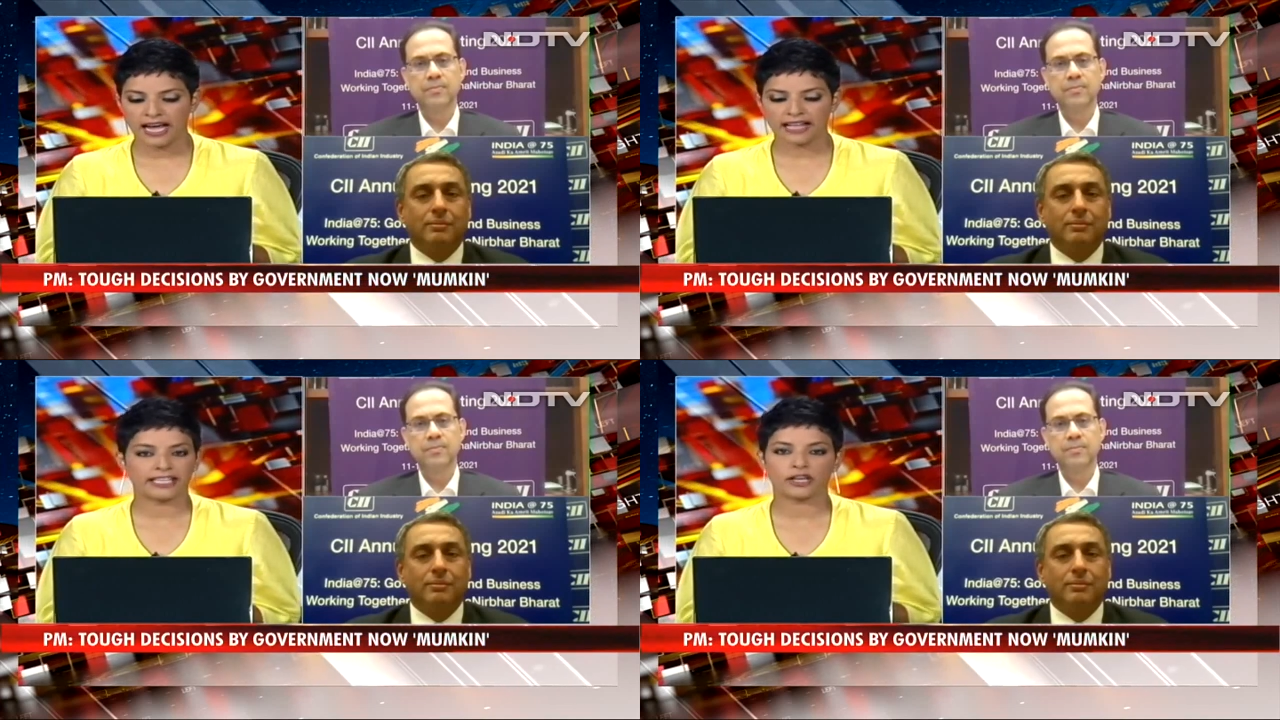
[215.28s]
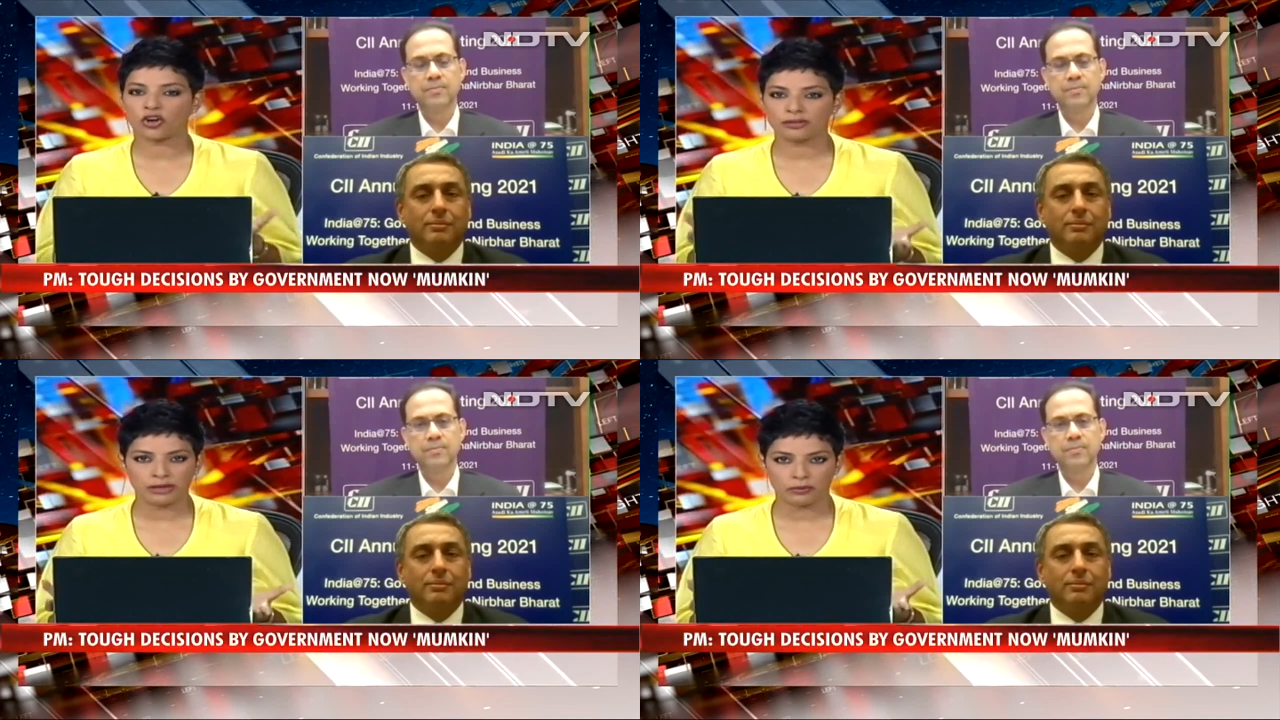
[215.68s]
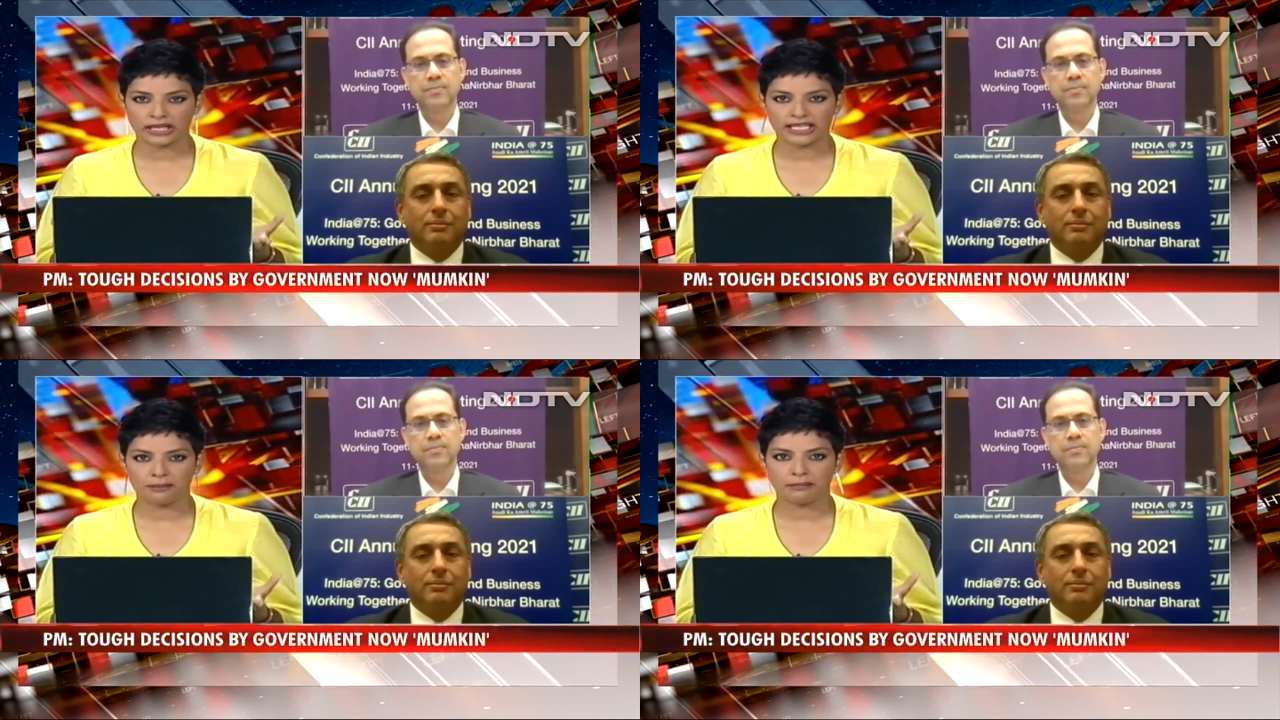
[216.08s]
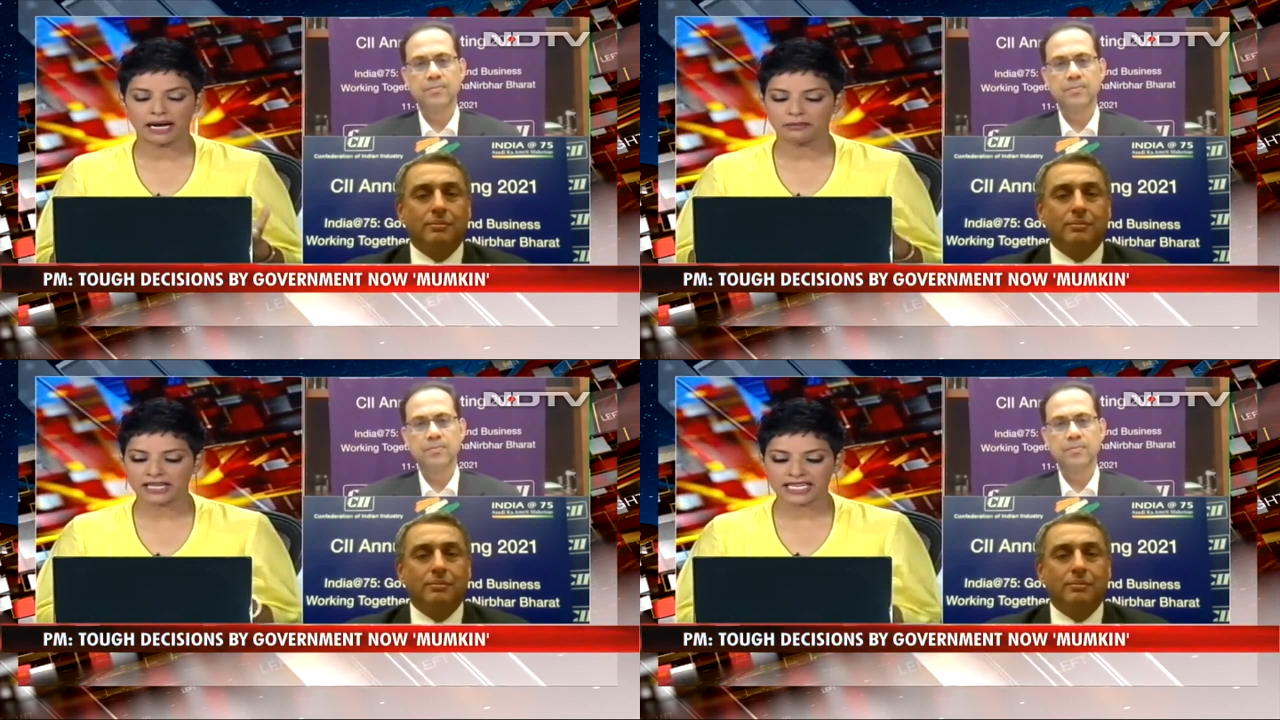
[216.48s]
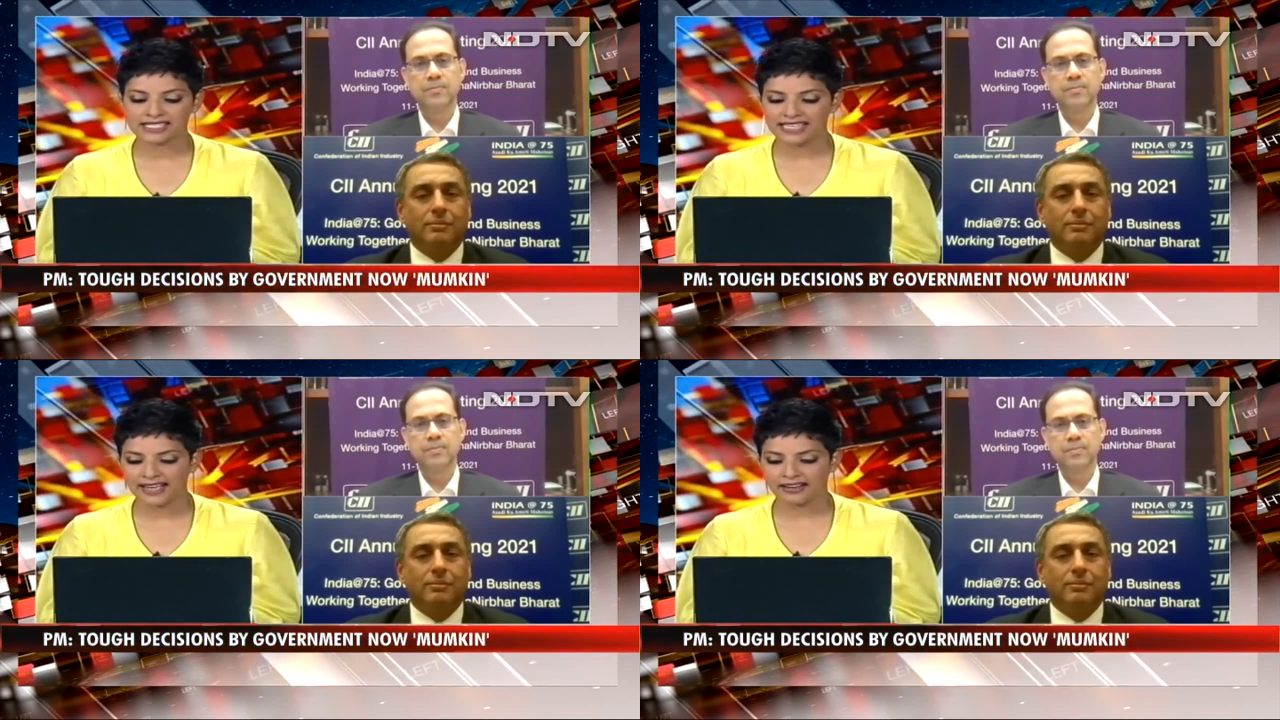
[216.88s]
Speaker 1: and the economy will come back. But
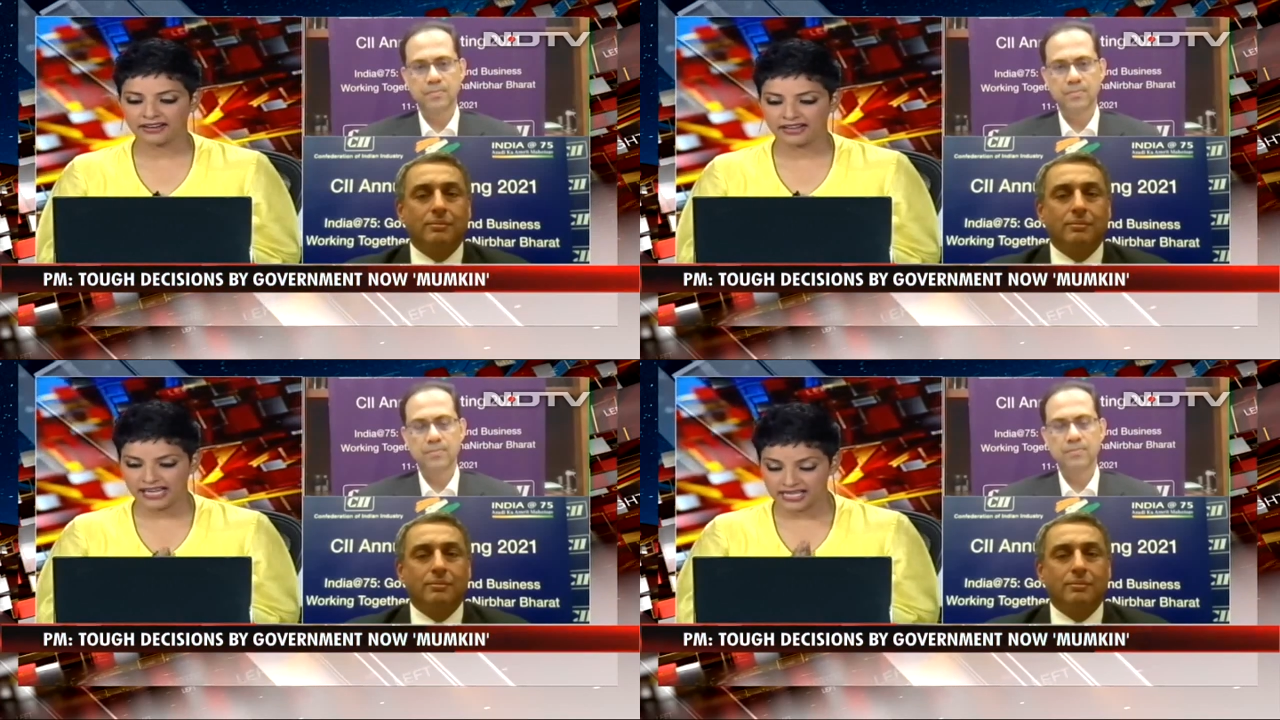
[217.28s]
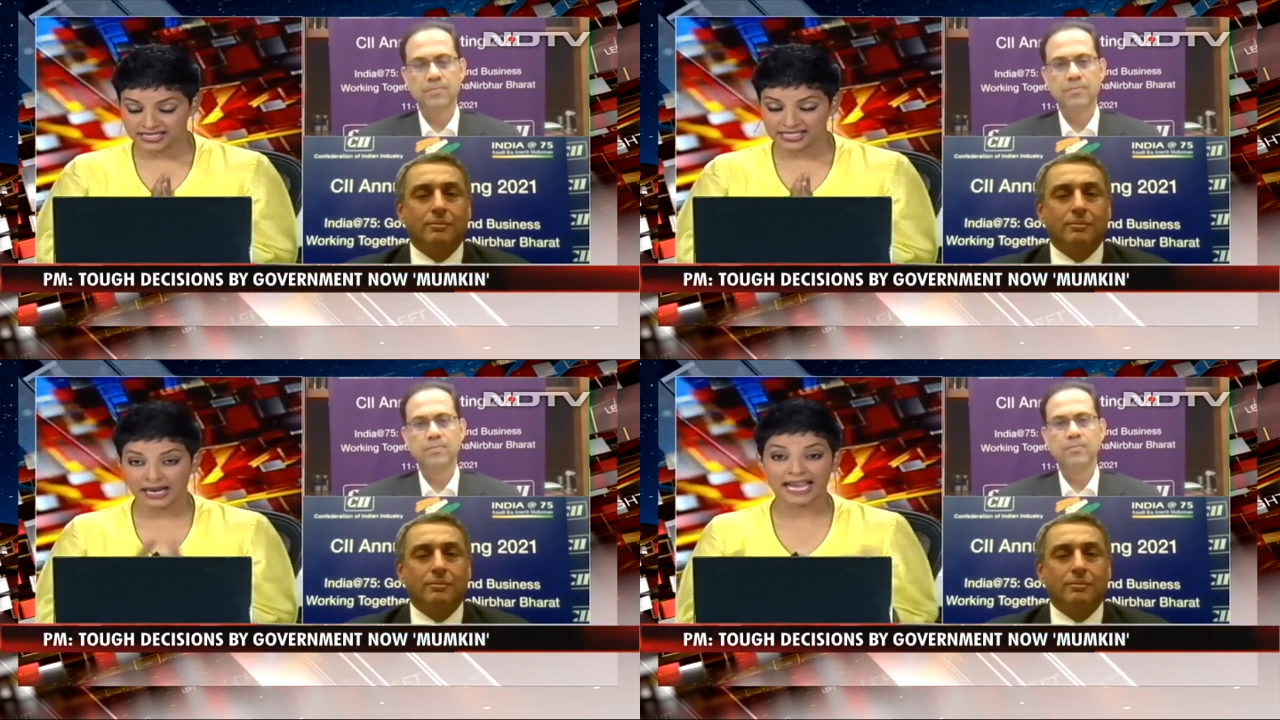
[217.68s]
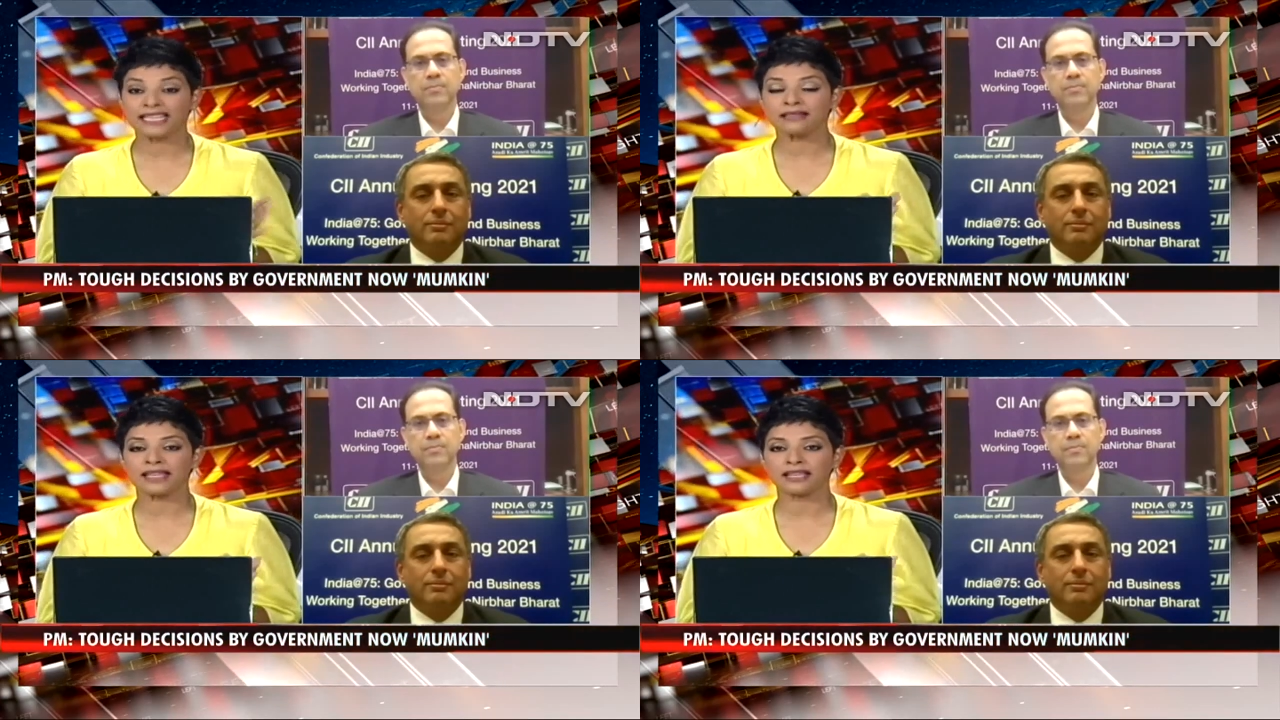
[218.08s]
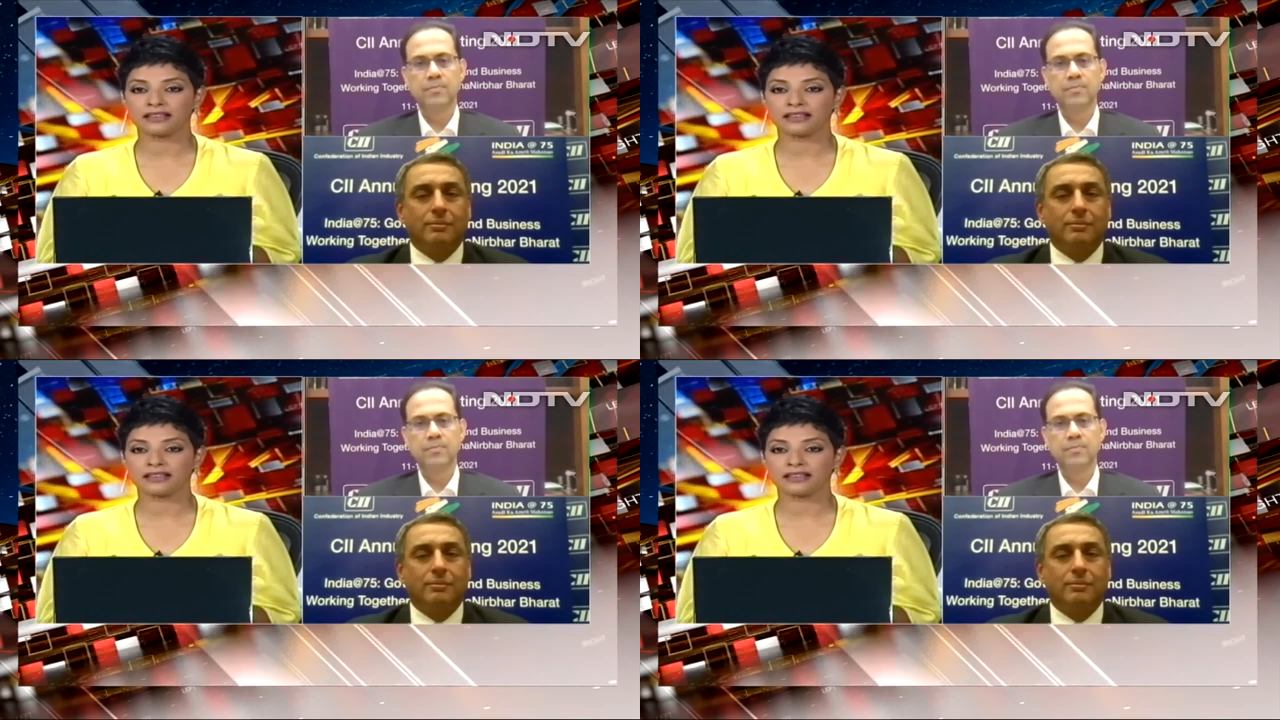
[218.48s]
is there anything,